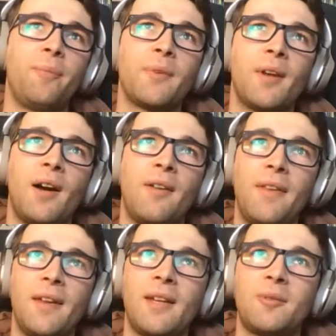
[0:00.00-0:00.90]
I
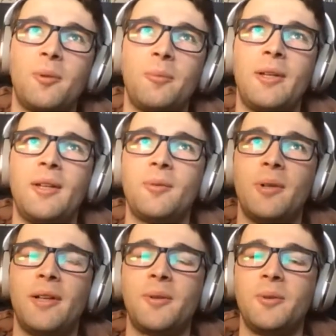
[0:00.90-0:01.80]
think it will be
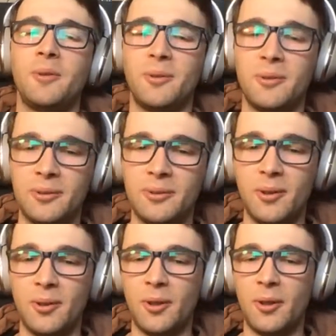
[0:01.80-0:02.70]
really cool to
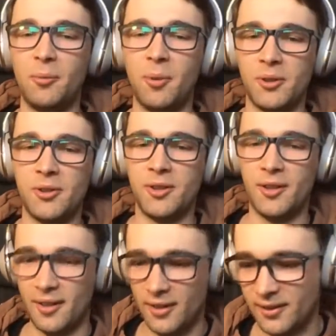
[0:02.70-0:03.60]
watch
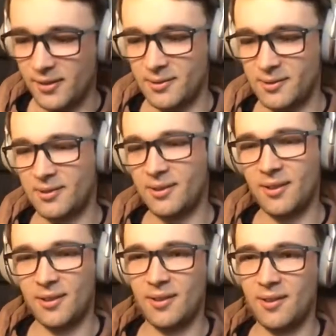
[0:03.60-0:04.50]
those
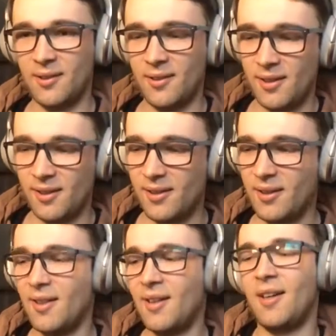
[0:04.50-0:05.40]
rank
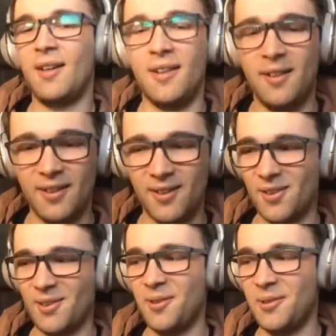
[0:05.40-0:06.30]

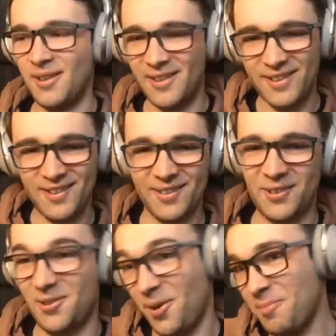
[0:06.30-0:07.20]
growing or
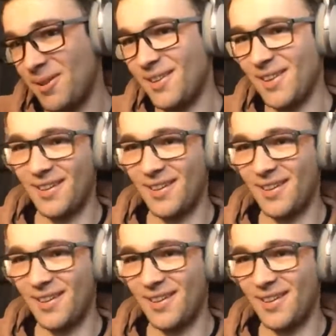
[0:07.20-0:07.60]
dropping. I don't